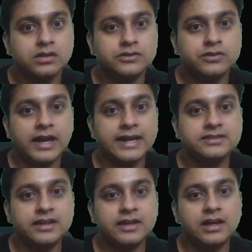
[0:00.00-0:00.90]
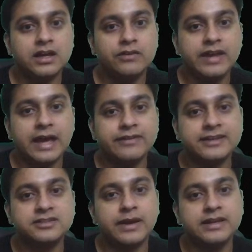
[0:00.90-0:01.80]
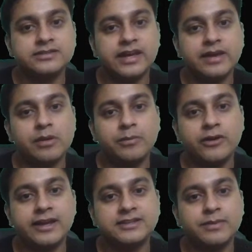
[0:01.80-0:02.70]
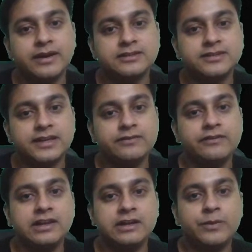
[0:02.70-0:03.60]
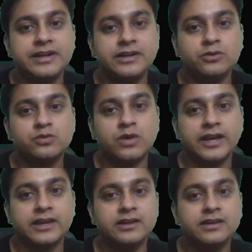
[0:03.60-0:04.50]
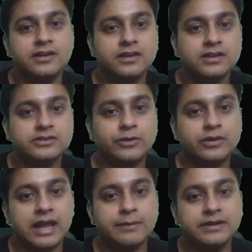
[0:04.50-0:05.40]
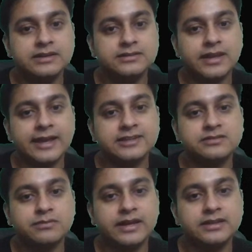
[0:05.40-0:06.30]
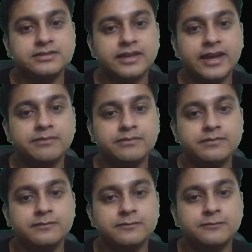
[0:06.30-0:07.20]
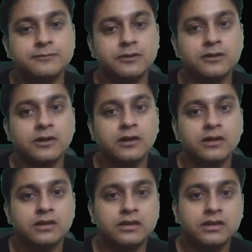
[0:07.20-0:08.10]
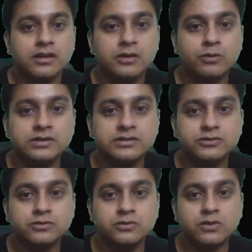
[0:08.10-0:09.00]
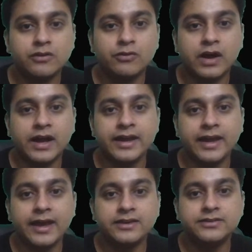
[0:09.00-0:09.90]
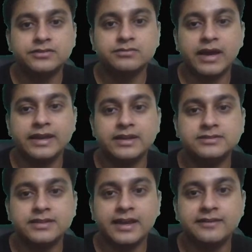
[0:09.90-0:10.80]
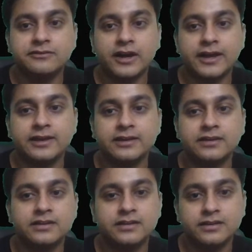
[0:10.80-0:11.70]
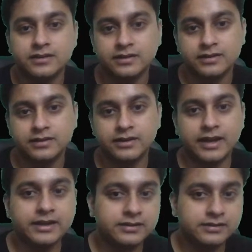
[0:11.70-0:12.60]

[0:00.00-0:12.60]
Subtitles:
So guys, we have x minus m upon x minus n. We will equate it to y. What will happen is x minus m equals to yx minus ny, right?